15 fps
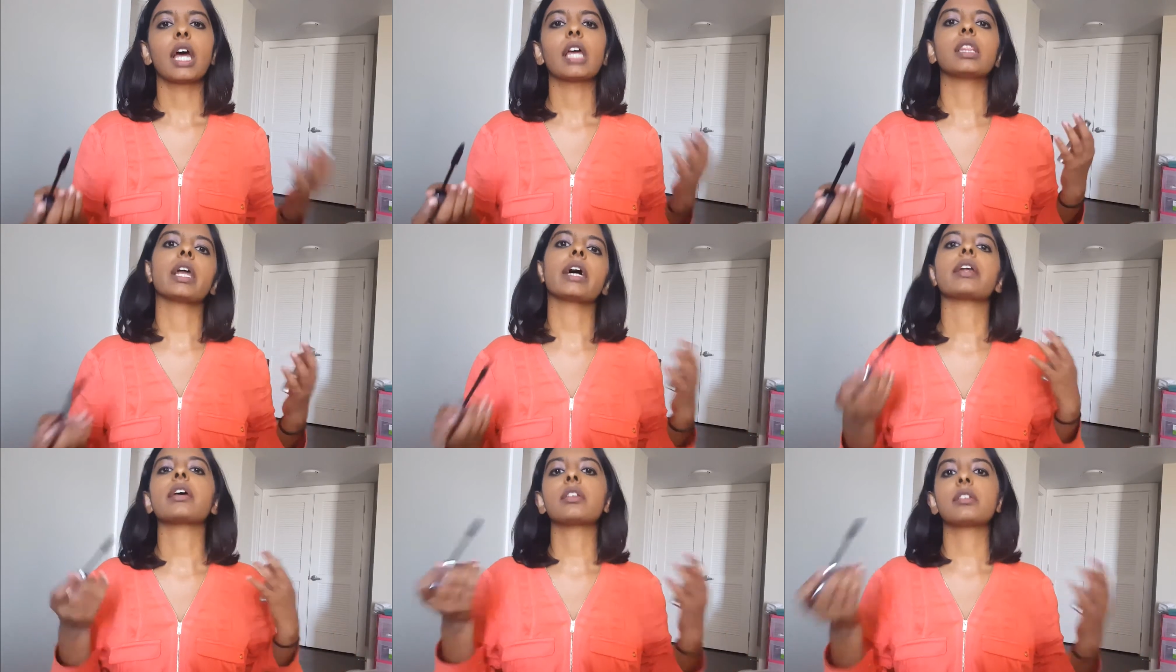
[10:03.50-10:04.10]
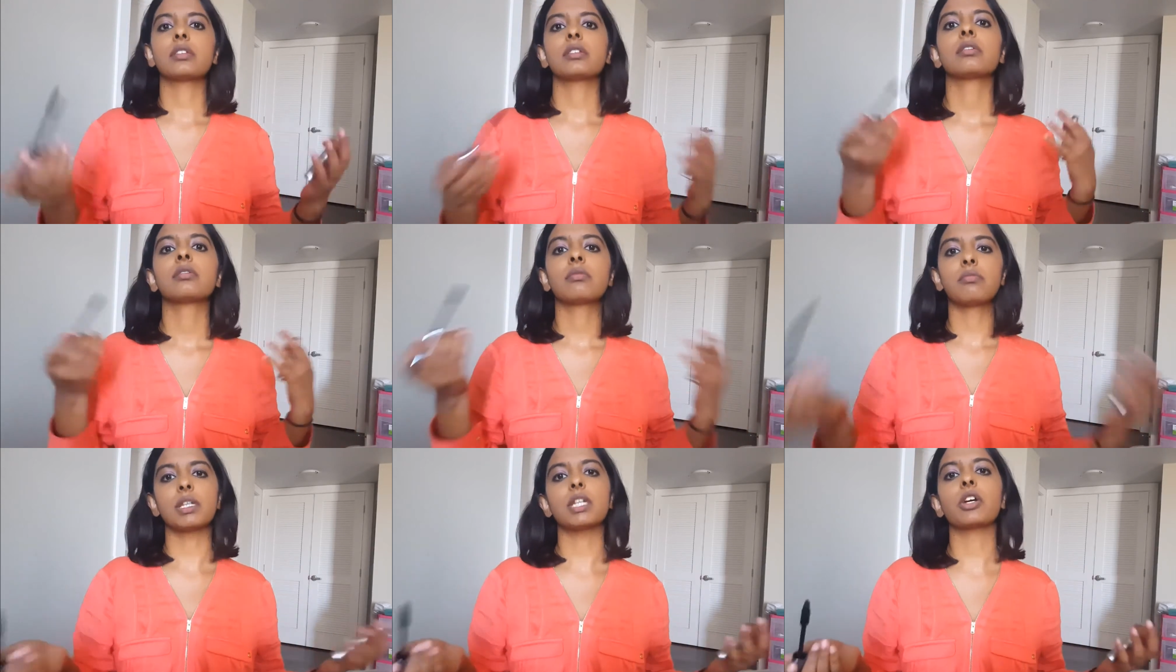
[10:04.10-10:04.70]
and let it
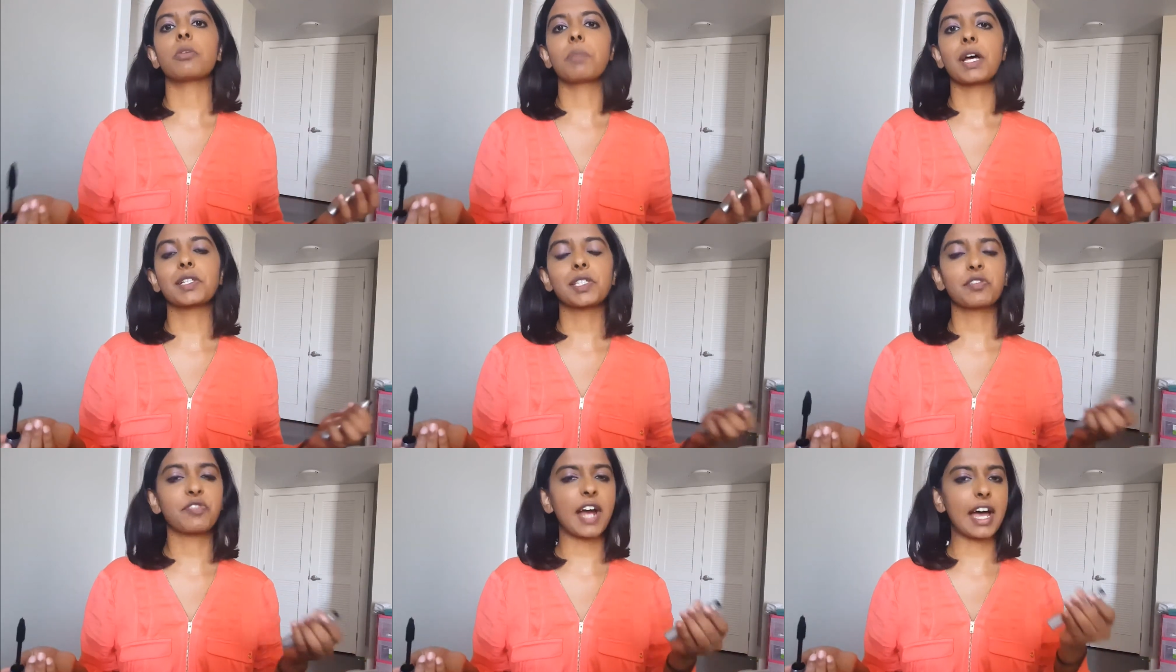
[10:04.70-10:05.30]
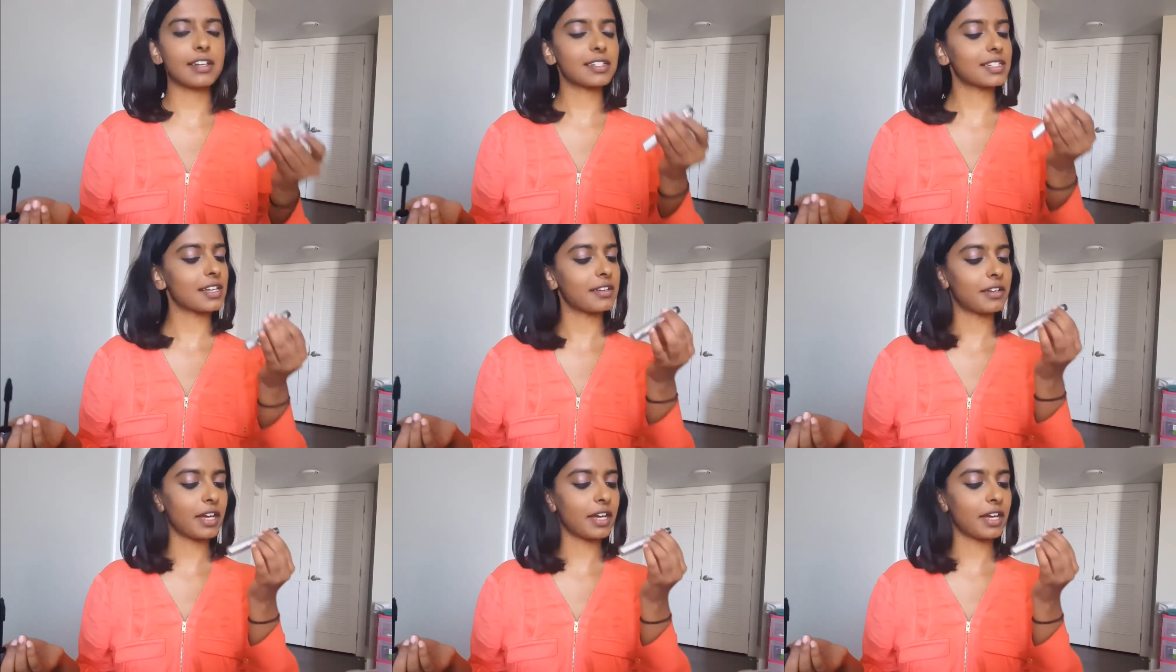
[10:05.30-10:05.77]
be your best friend.